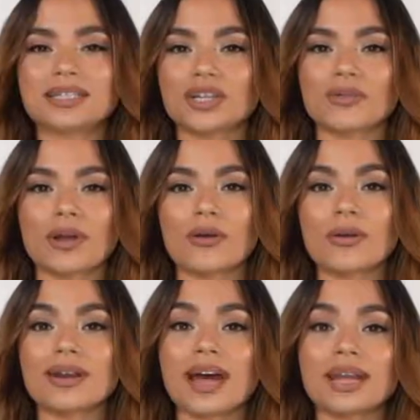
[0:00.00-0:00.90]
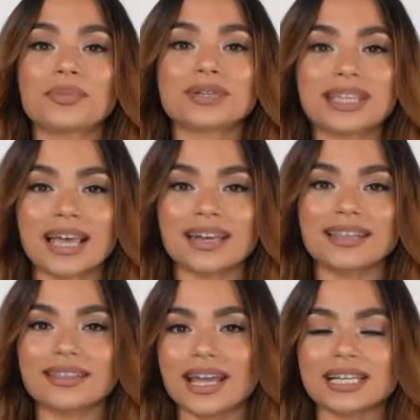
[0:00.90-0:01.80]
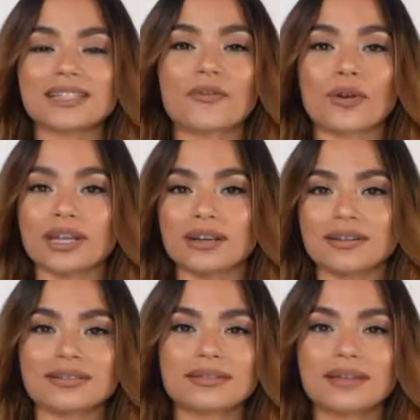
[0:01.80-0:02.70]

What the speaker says: to grow 9% in the next 4 years.